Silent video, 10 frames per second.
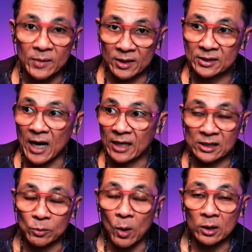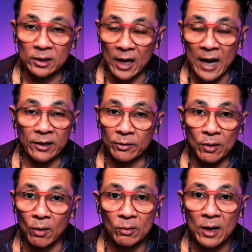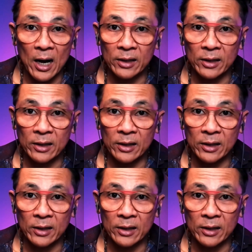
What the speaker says: This guy just walked in. I don't know.